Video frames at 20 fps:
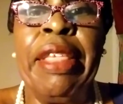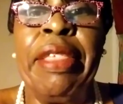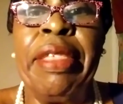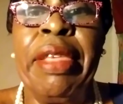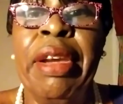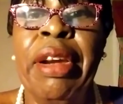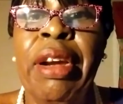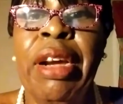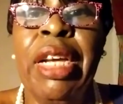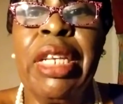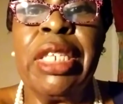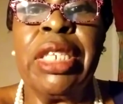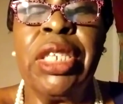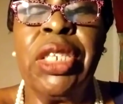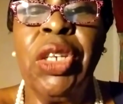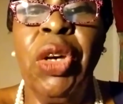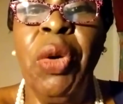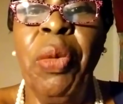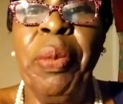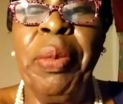There are
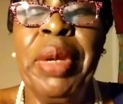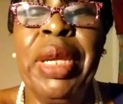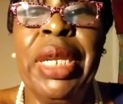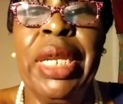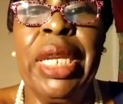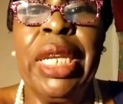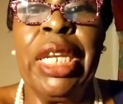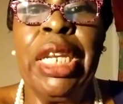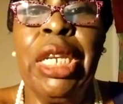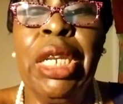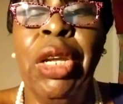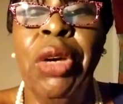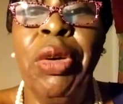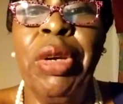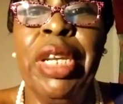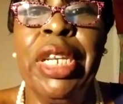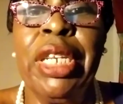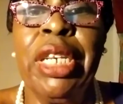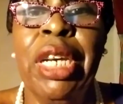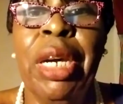so many low
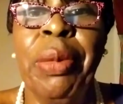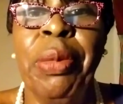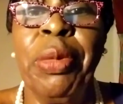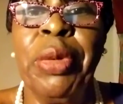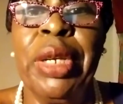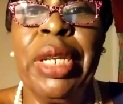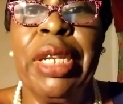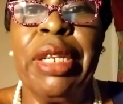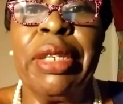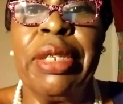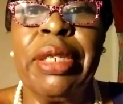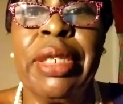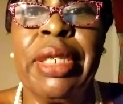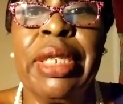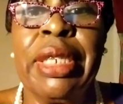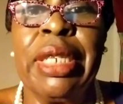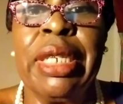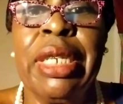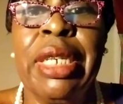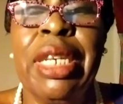income renters
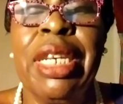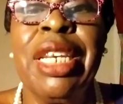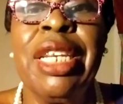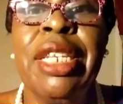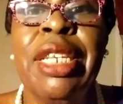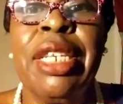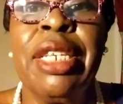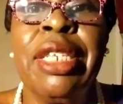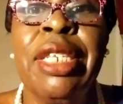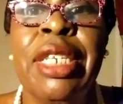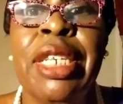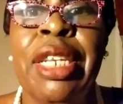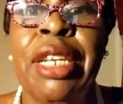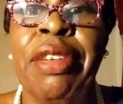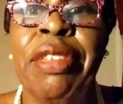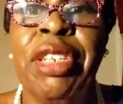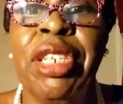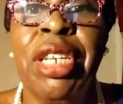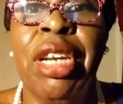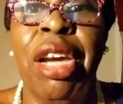in the city
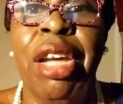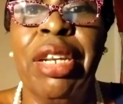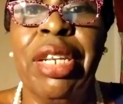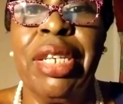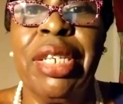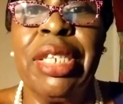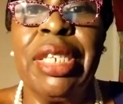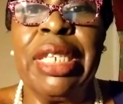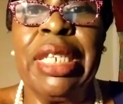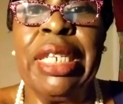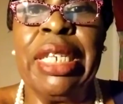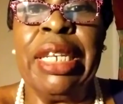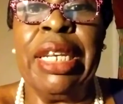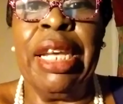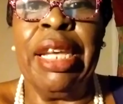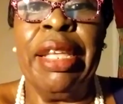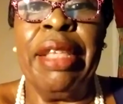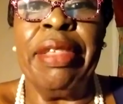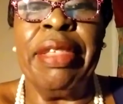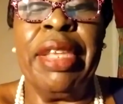of Charlotte
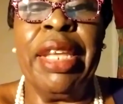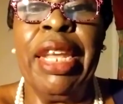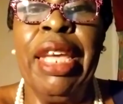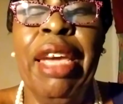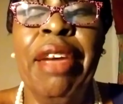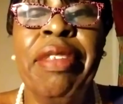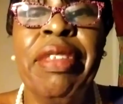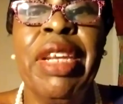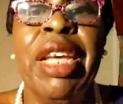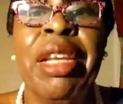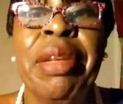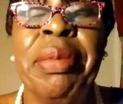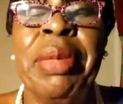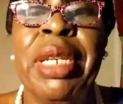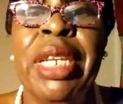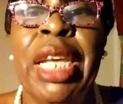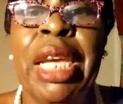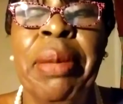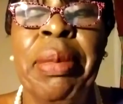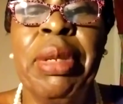that have not
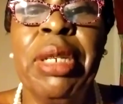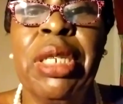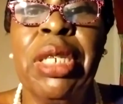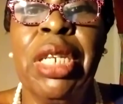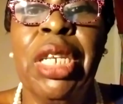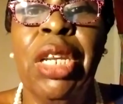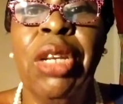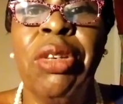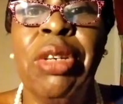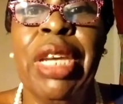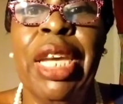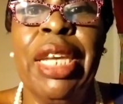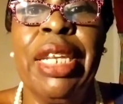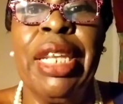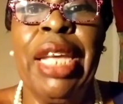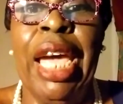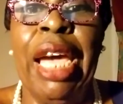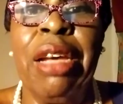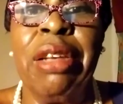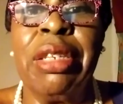been able to locate
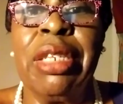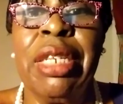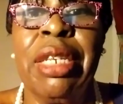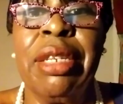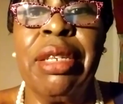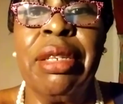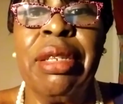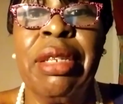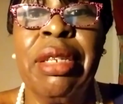housing.